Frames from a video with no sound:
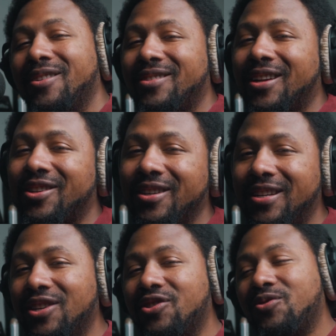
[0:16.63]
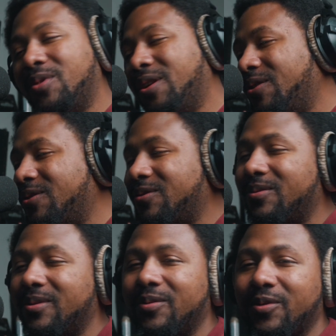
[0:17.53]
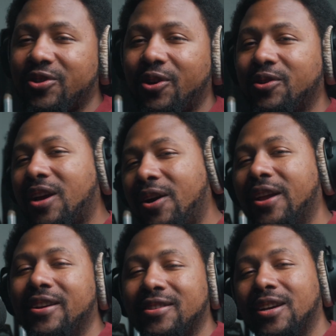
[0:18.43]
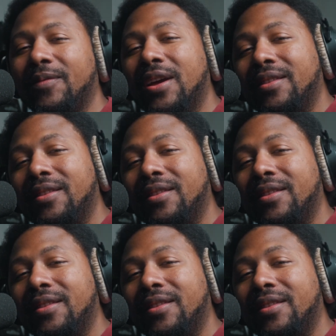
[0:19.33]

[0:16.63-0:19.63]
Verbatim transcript: nice hoodies, sweaters, shirts, all that good stuff.